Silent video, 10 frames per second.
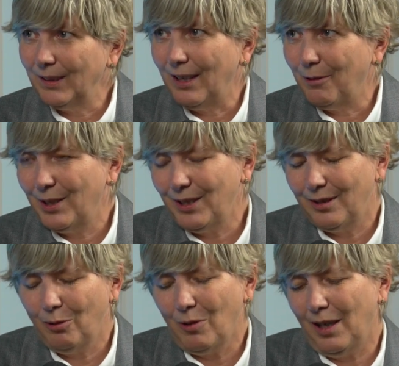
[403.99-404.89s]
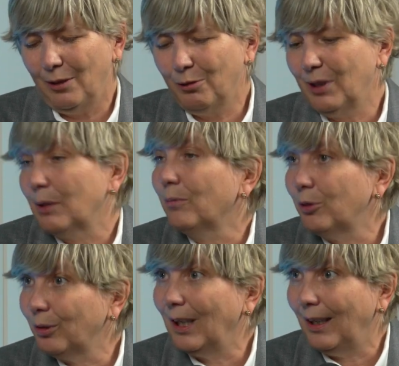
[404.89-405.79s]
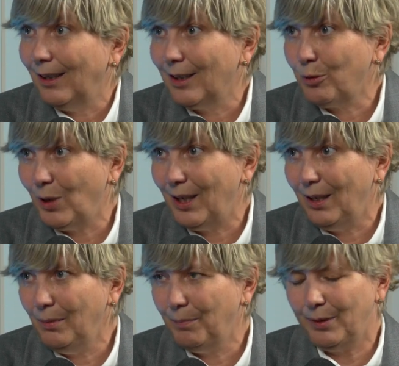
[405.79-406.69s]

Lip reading: There mm-hmm. is no algorithm today as well.